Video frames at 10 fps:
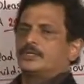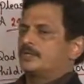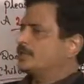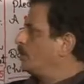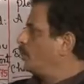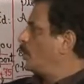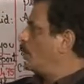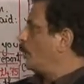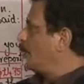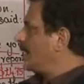So
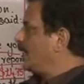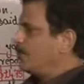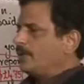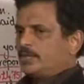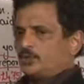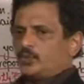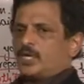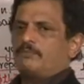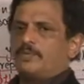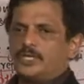whenever you
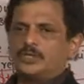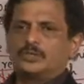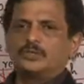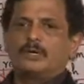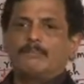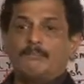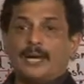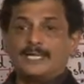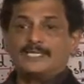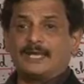want me to
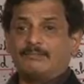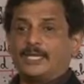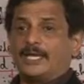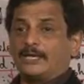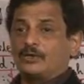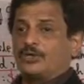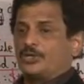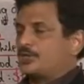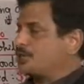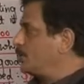buy something, I go to
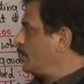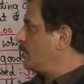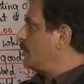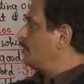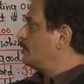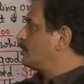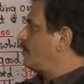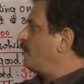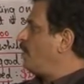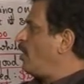the store. So
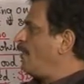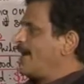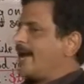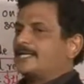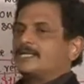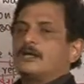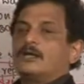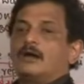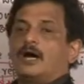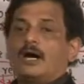for that
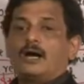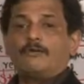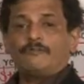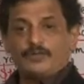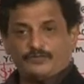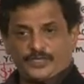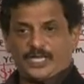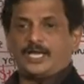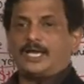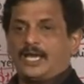half a
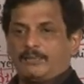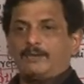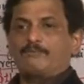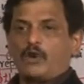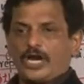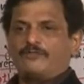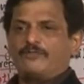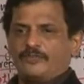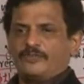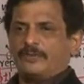
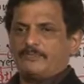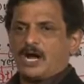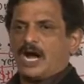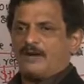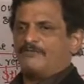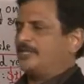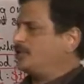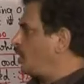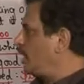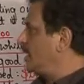
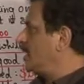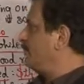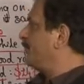dollar,